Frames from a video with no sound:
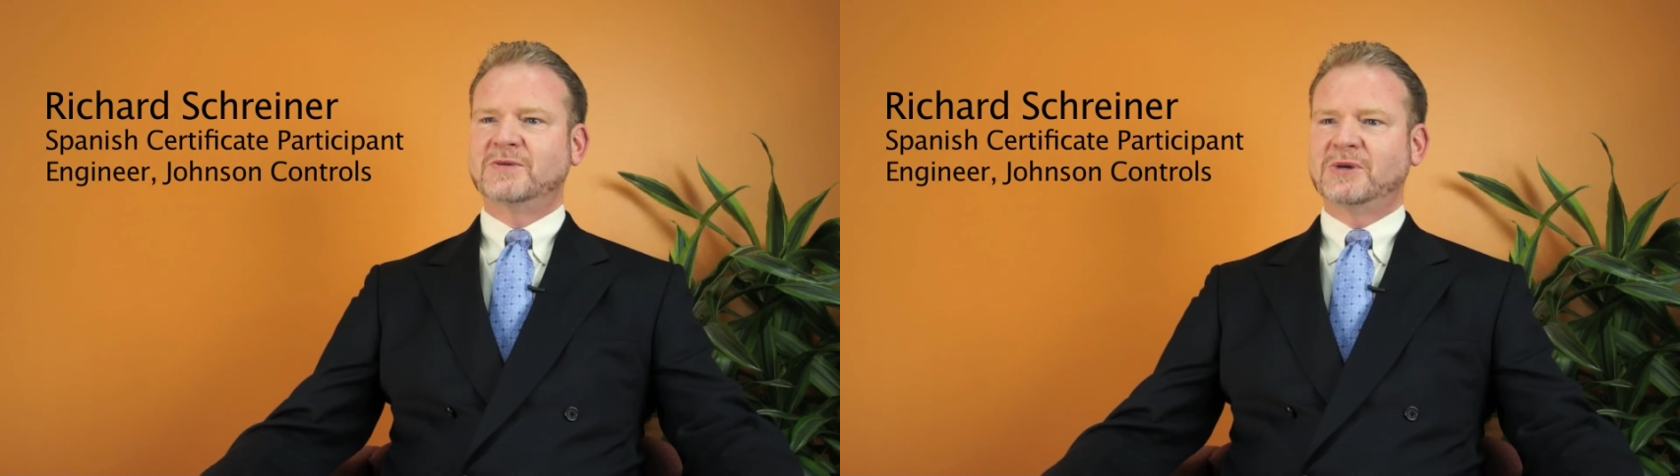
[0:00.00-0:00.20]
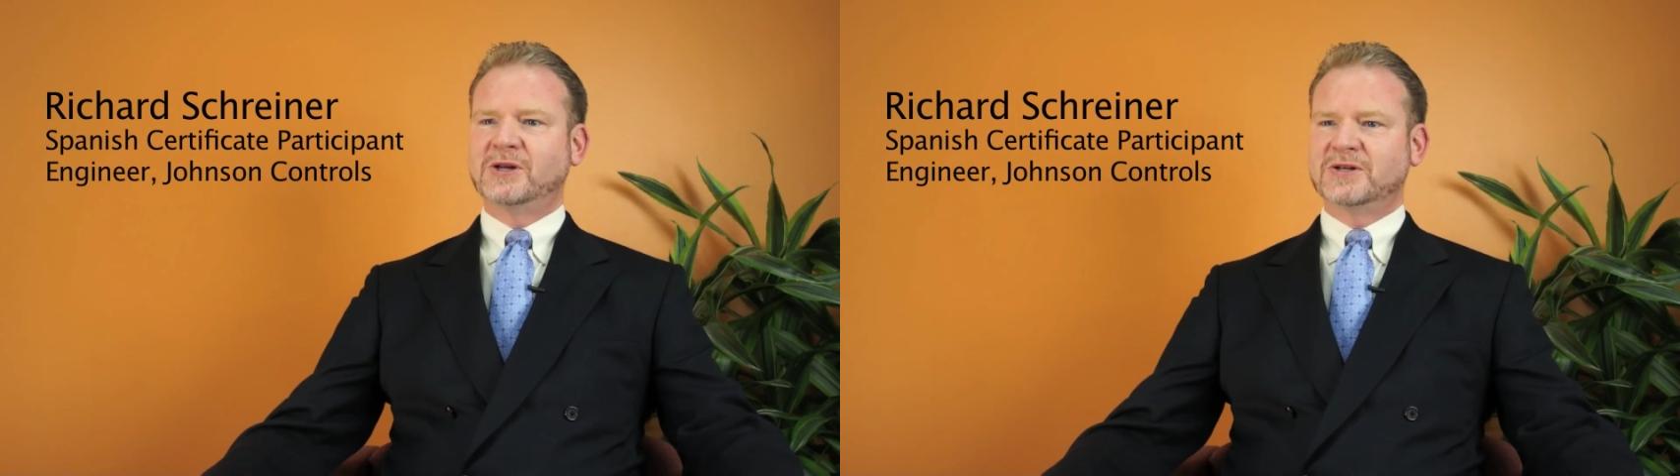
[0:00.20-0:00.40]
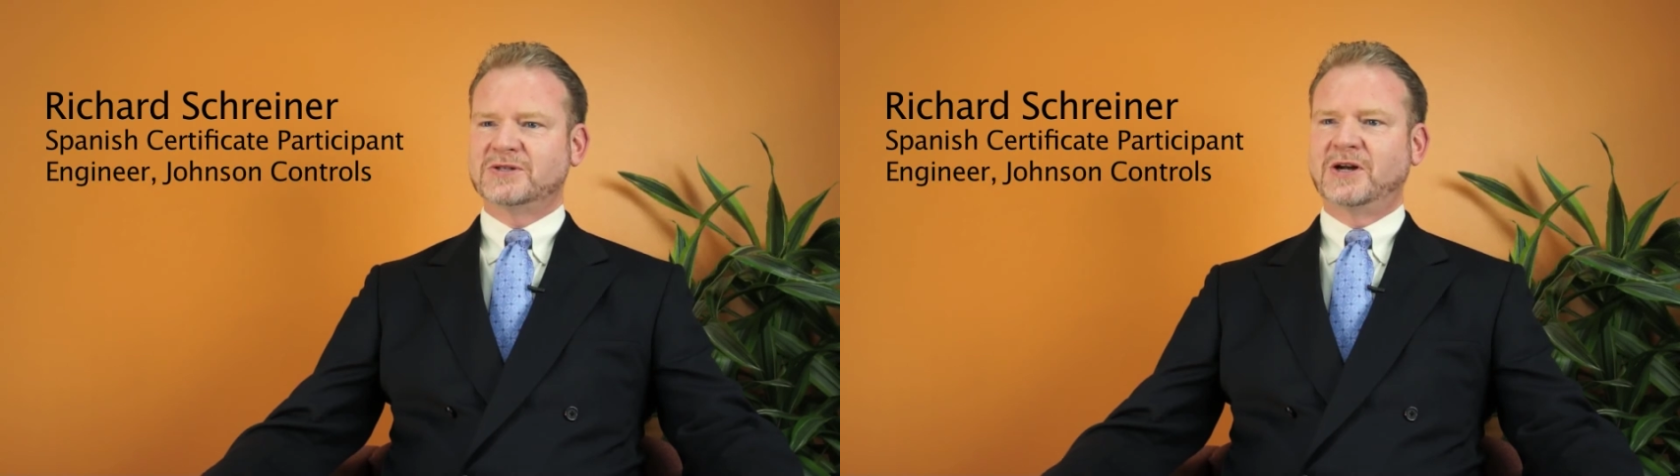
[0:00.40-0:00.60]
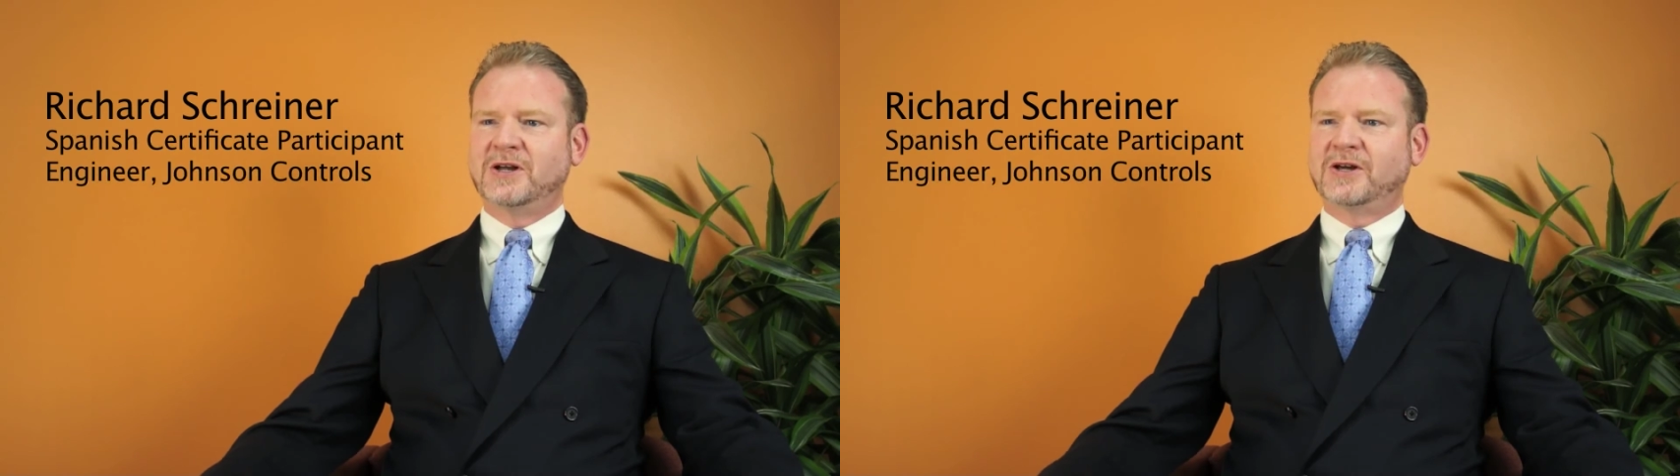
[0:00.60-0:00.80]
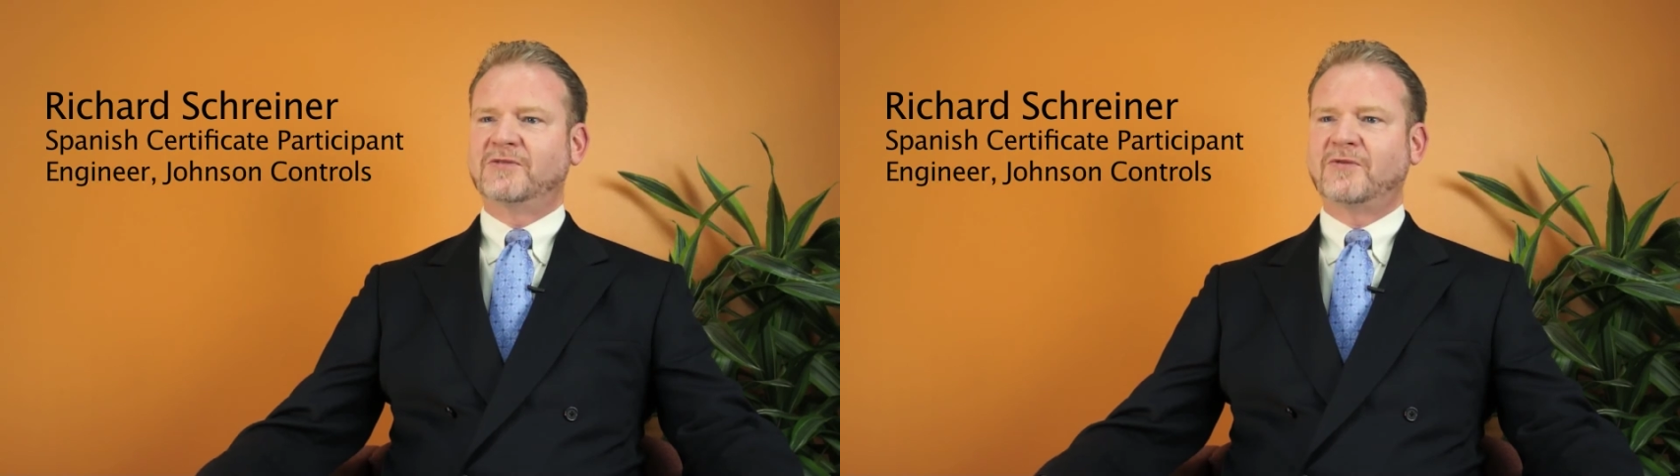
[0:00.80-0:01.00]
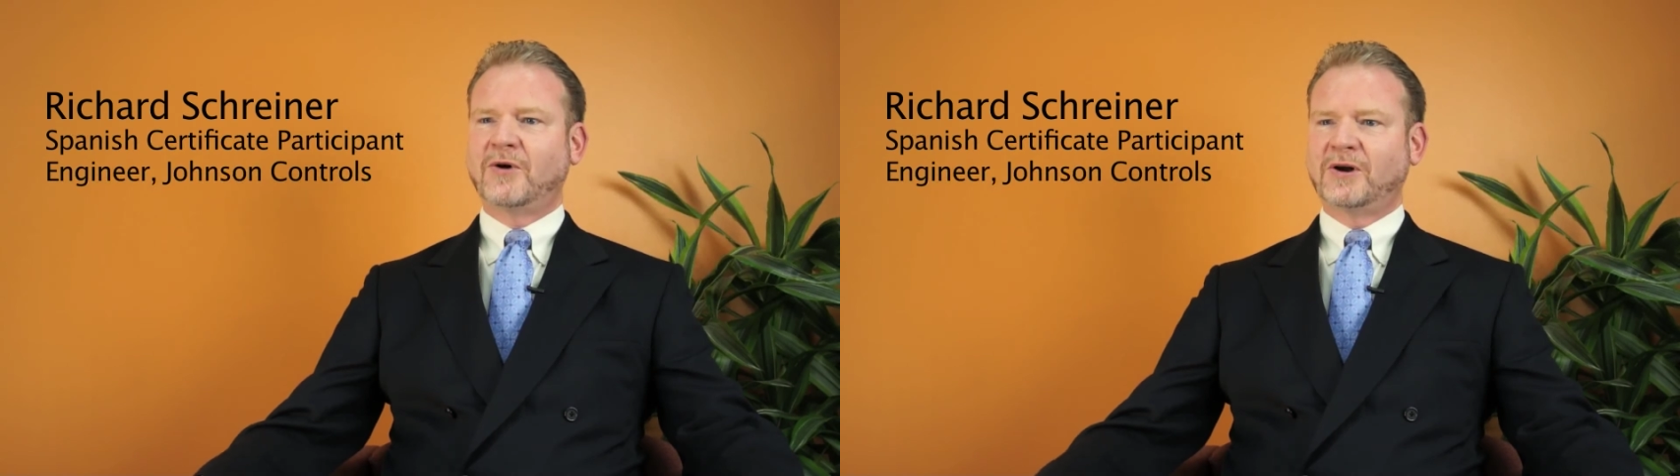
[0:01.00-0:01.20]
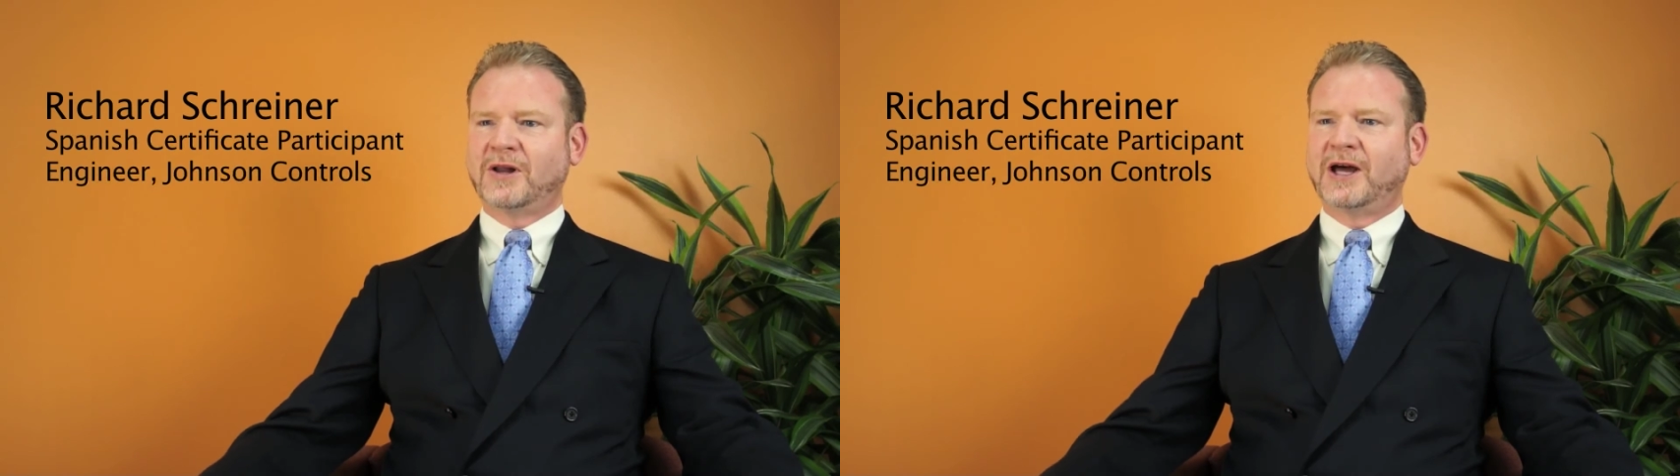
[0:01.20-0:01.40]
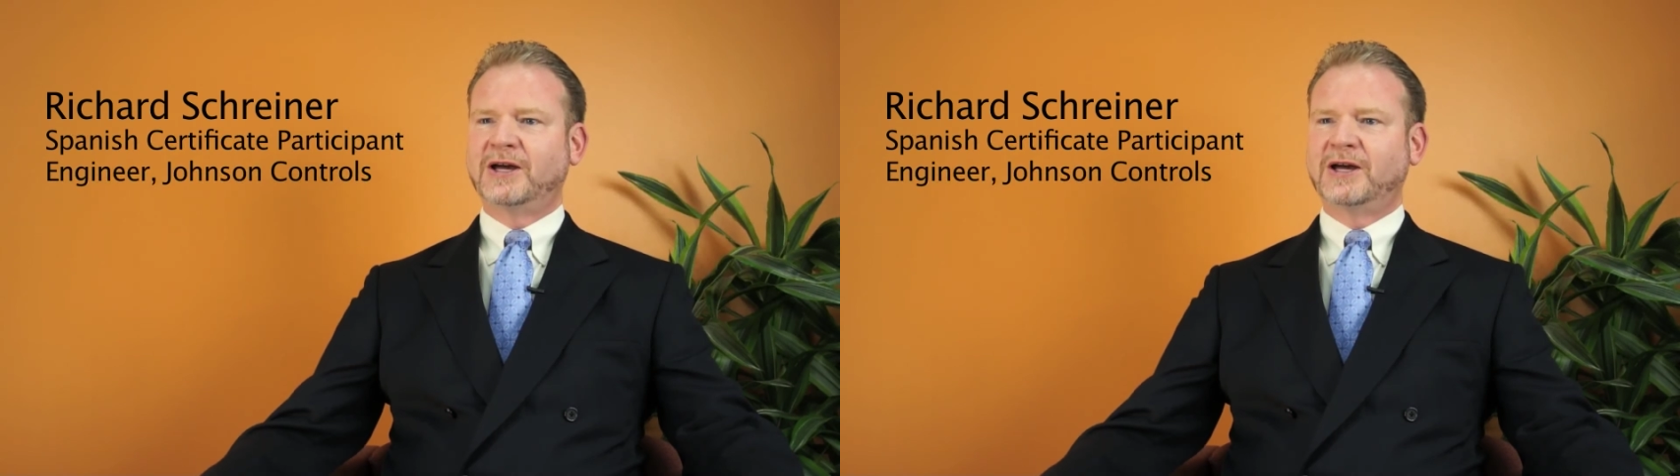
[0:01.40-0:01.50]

stimulus studying a foreign